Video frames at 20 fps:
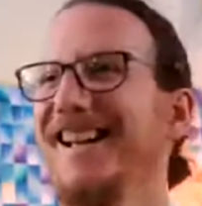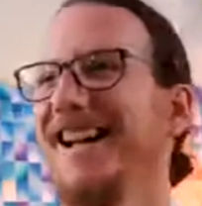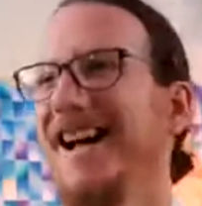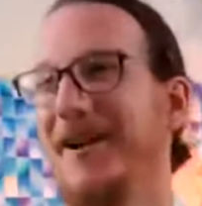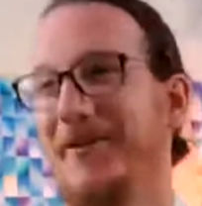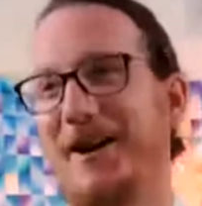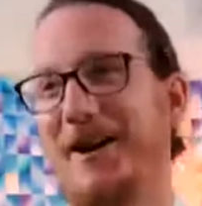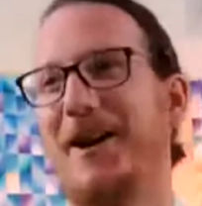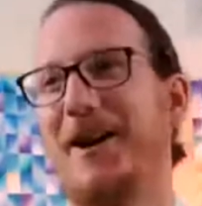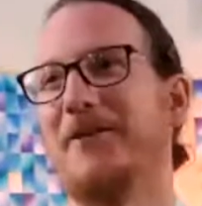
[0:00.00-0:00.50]

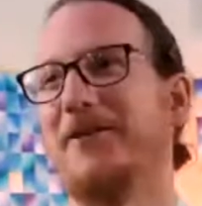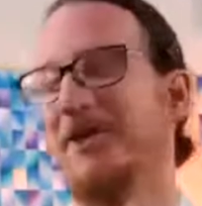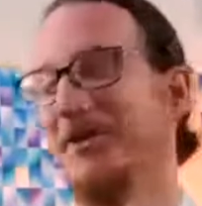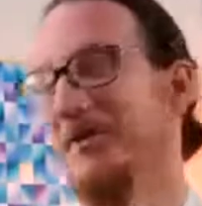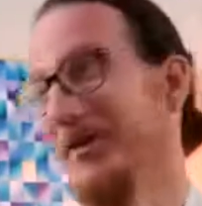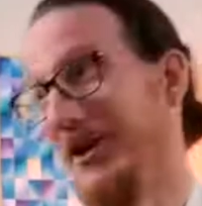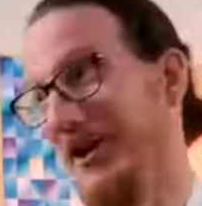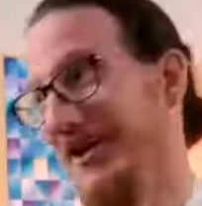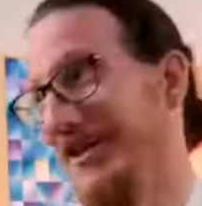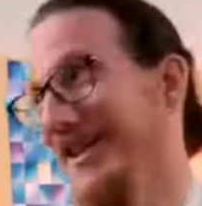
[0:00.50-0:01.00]
I found
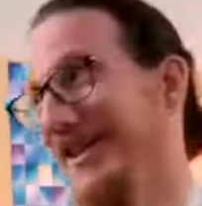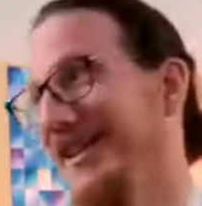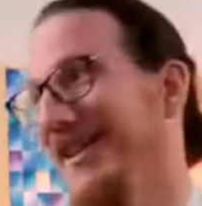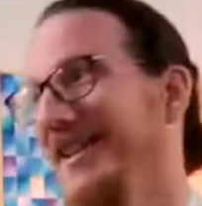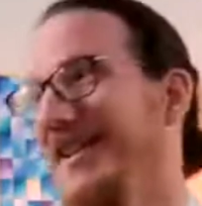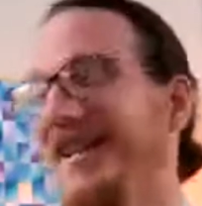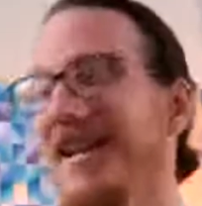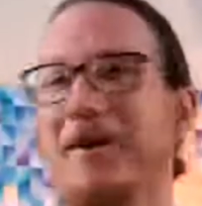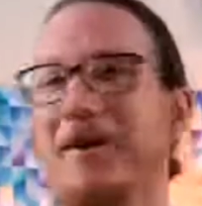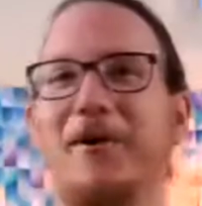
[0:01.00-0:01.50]
someone
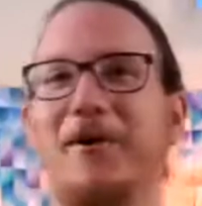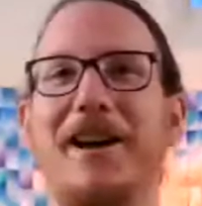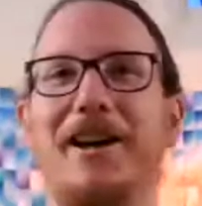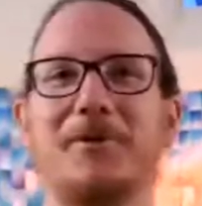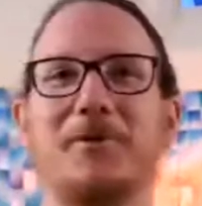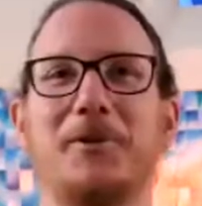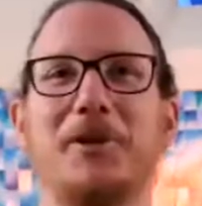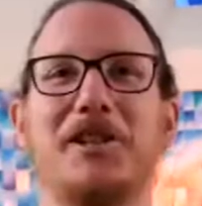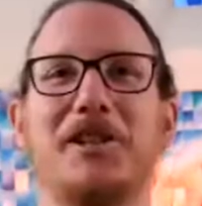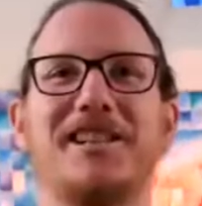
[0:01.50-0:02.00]
in the name of
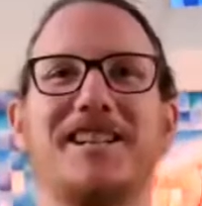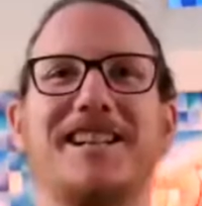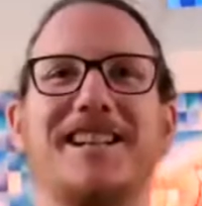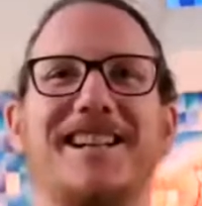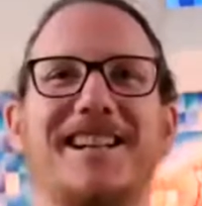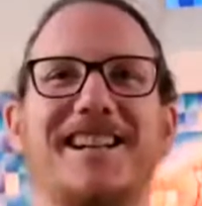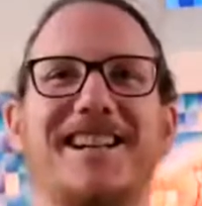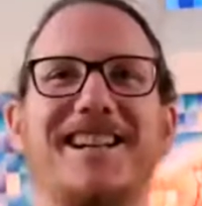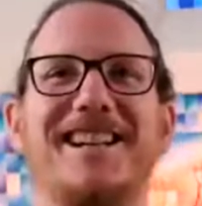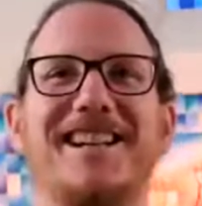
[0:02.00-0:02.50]
Edward
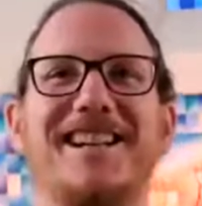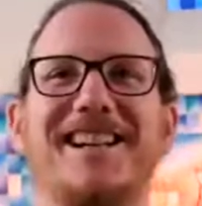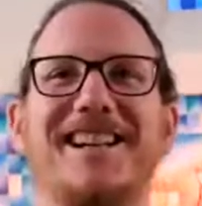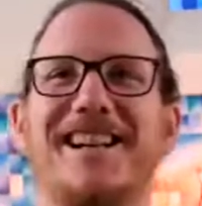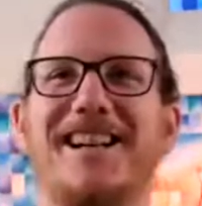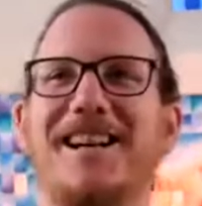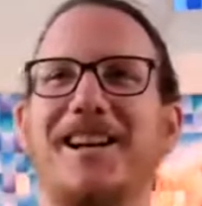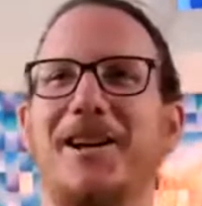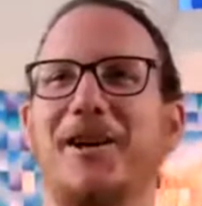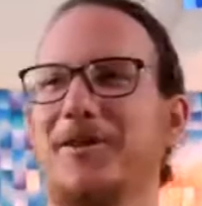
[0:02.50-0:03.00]

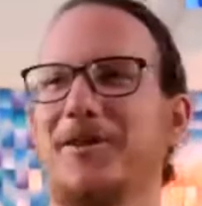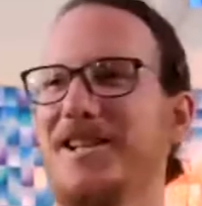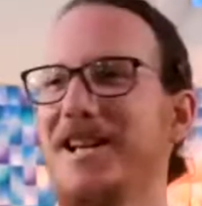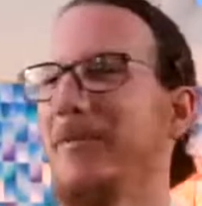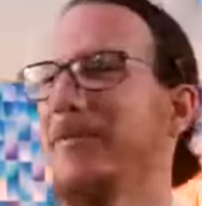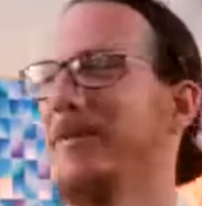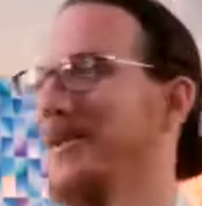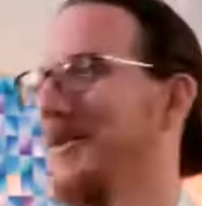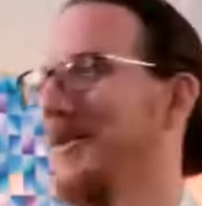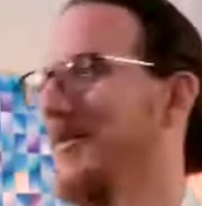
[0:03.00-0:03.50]
who was
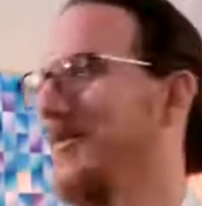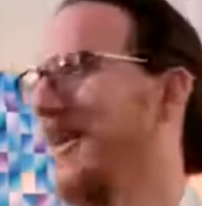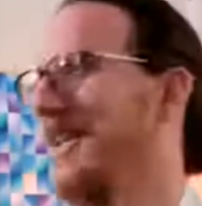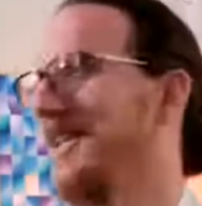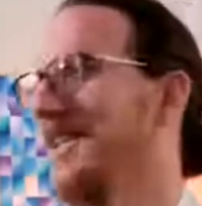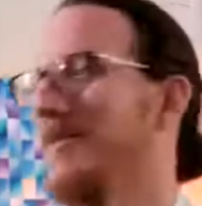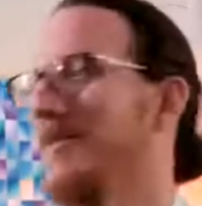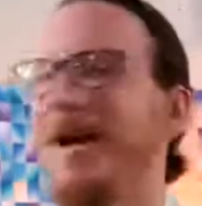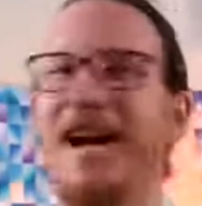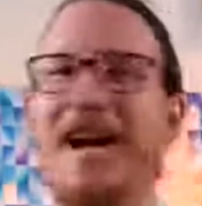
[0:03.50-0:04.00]
happy to pick
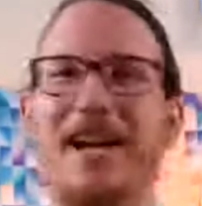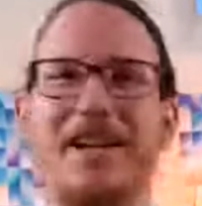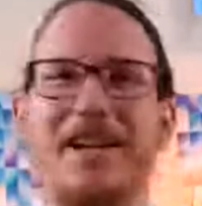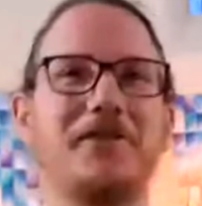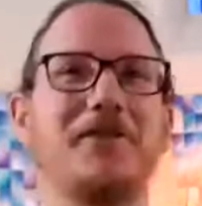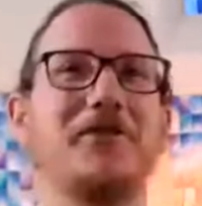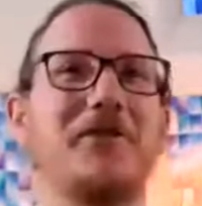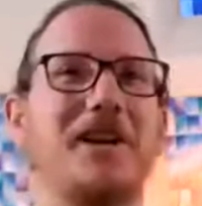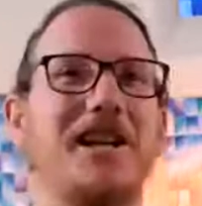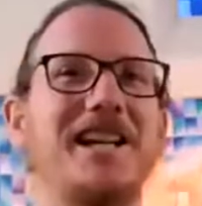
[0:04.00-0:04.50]
the spider
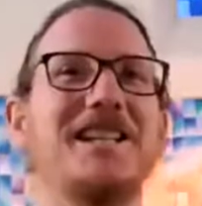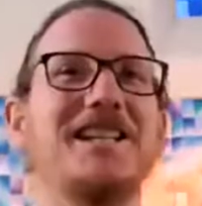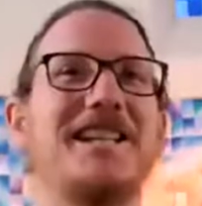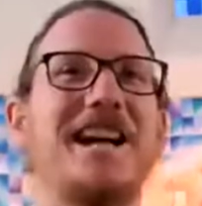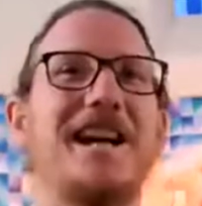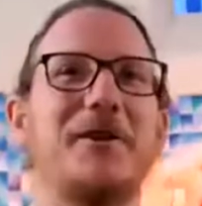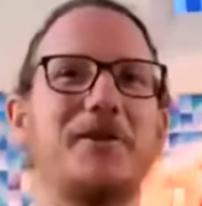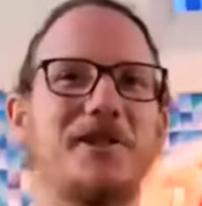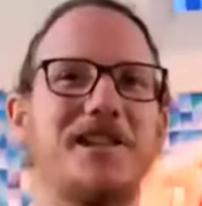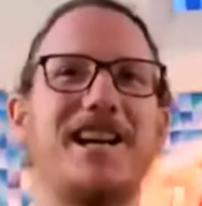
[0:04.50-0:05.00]
and release it
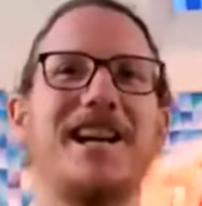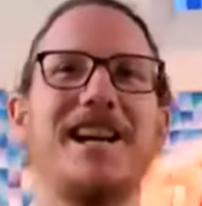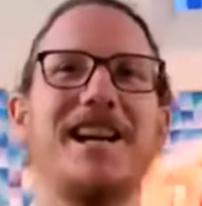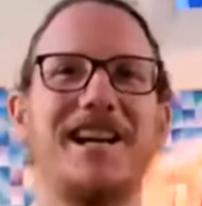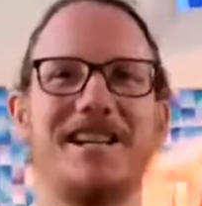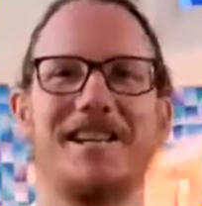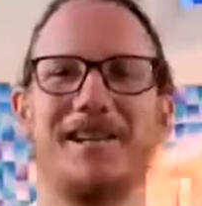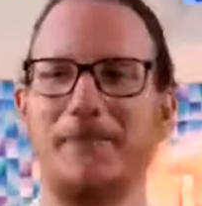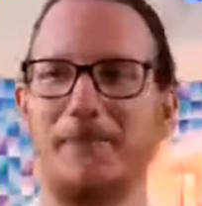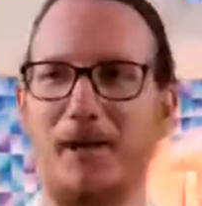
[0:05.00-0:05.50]

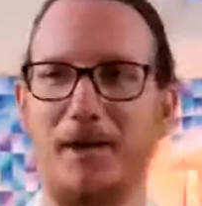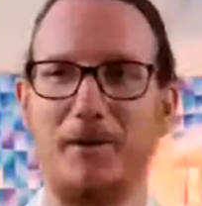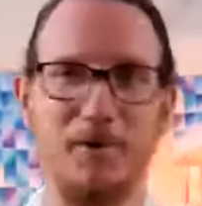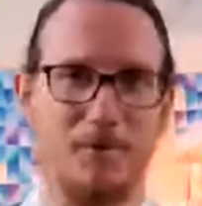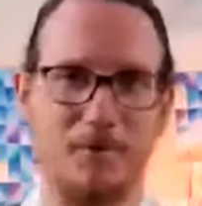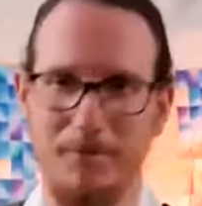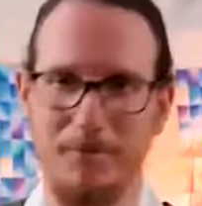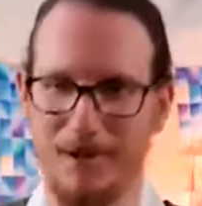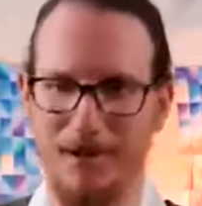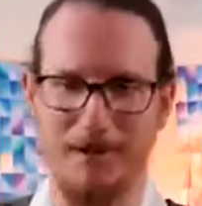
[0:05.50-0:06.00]
outside. And he
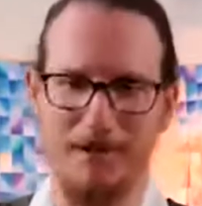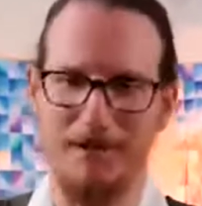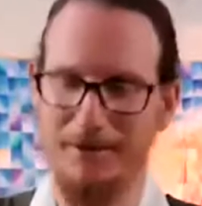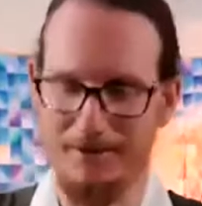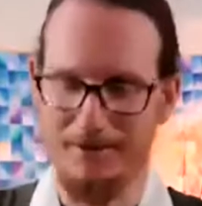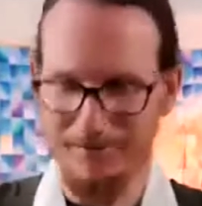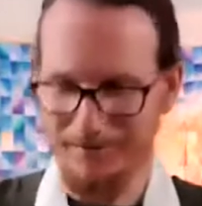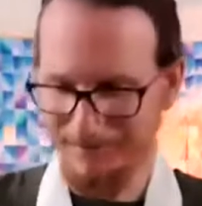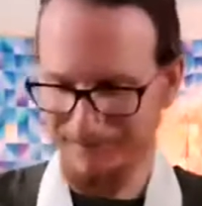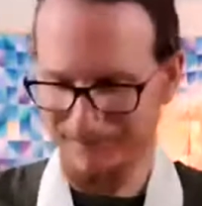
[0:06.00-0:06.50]
was, yeah.